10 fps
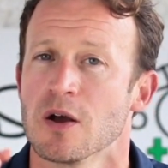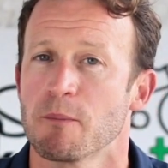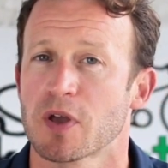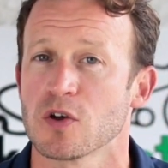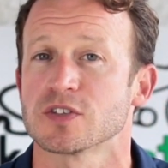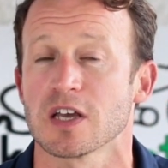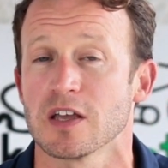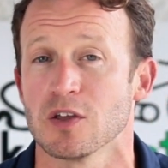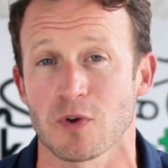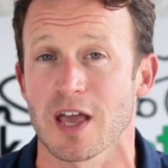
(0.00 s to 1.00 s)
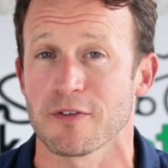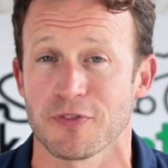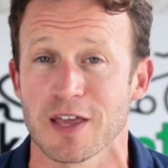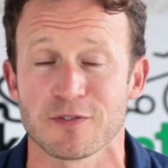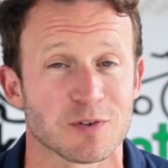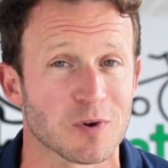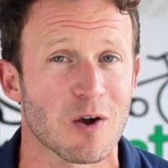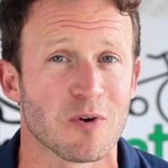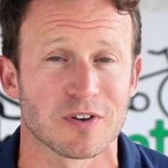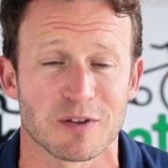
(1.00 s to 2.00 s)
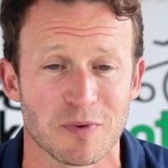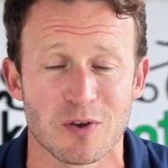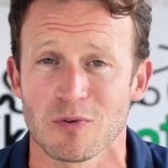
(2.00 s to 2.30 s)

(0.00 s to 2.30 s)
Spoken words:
Because you'll get thieves that will go on Komoot,